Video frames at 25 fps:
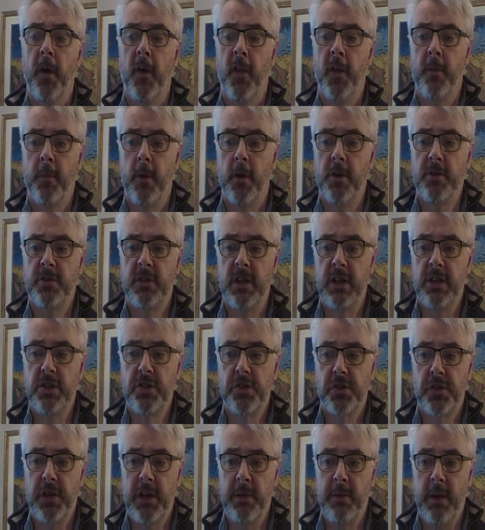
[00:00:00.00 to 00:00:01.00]
And the most
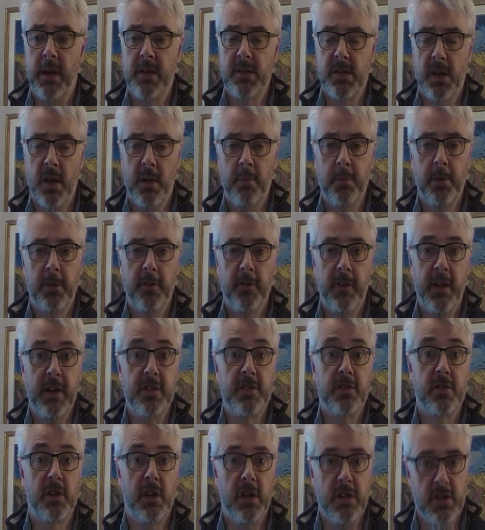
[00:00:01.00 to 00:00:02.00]
extreme example of
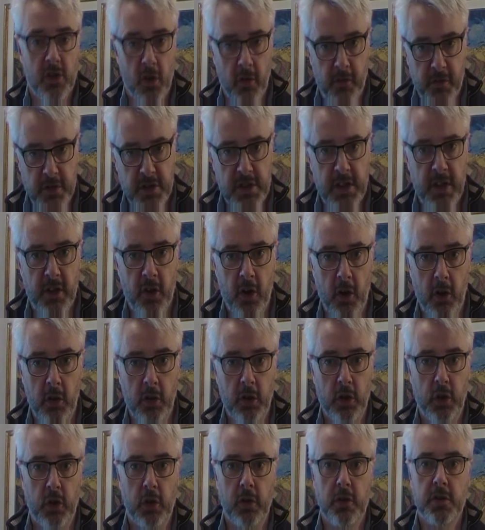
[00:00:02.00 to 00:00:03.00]
this is obviously the
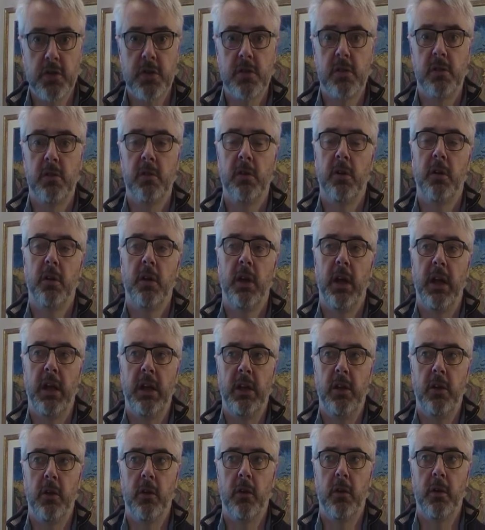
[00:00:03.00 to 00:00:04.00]
Holocaust
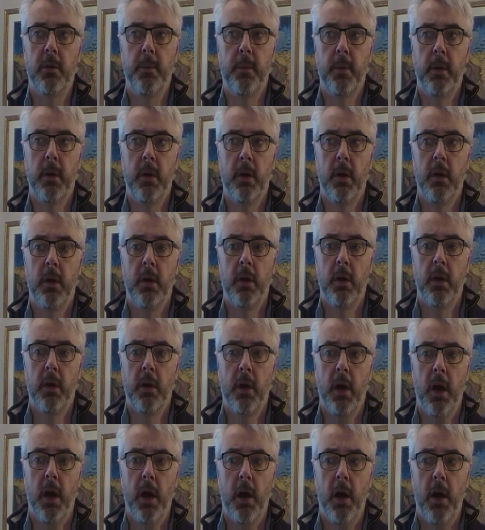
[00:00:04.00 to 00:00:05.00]
in Europe
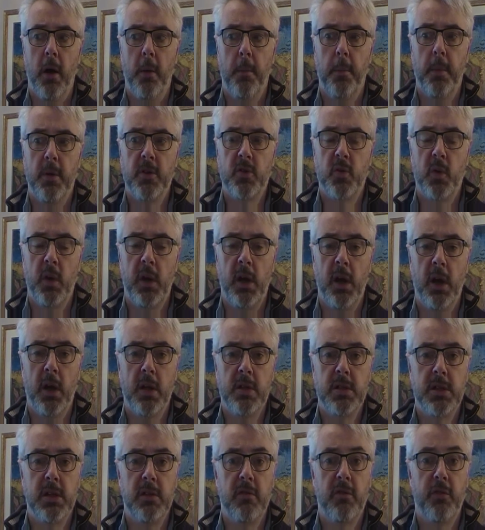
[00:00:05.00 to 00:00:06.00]
between
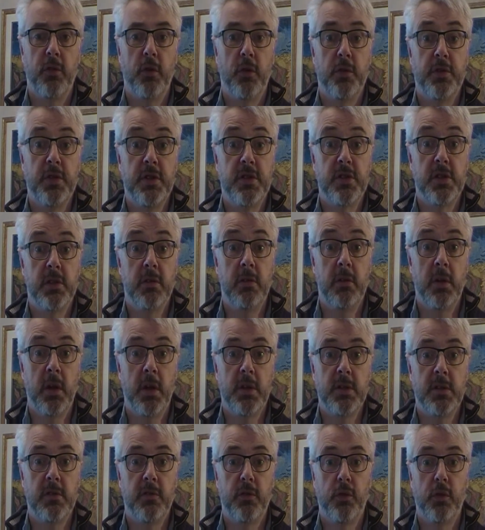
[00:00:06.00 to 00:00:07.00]
1942 and
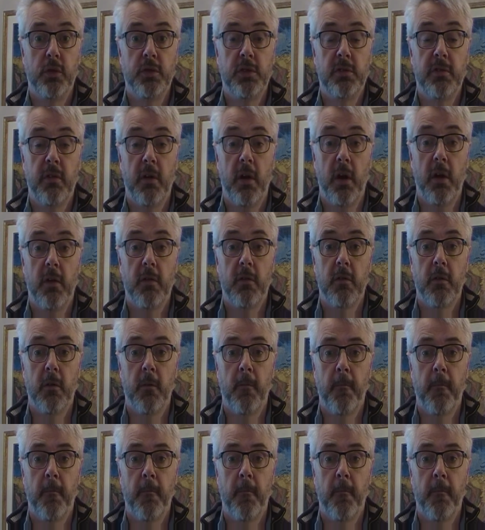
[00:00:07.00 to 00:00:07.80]
1945.